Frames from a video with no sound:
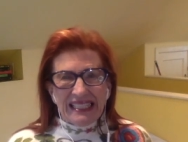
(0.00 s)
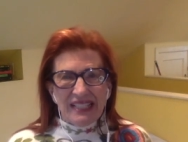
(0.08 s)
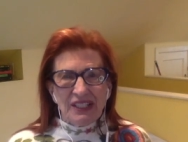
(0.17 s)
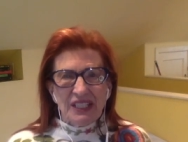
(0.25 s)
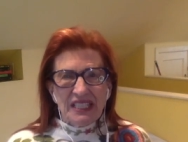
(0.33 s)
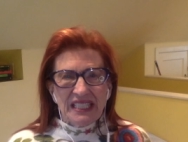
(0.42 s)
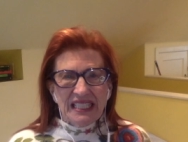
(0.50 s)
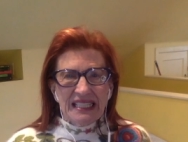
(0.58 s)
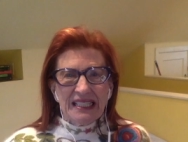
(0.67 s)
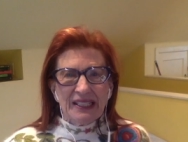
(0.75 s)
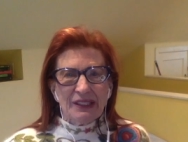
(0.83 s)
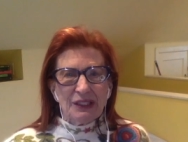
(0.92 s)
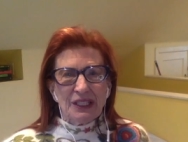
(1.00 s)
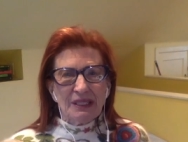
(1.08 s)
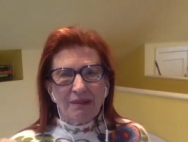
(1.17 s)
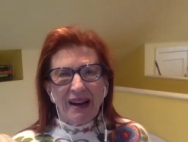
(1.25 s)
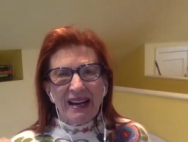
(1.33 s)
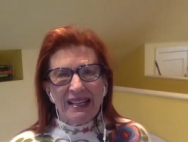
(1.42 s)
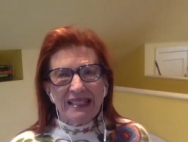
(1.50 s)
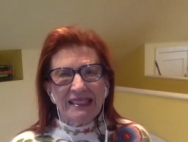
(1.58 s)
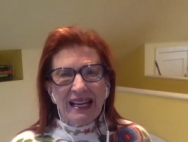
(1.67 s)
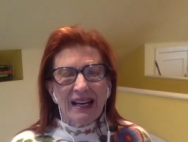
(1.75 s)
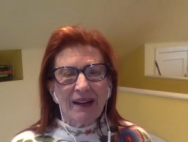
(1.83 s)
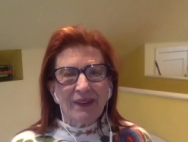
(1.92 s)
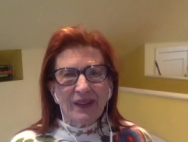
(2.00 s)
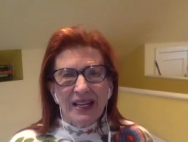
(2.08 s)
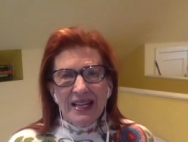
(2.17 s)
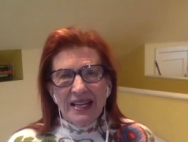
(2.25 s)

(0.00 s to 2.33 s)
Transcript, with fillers: And she's sitting there and she's writing down.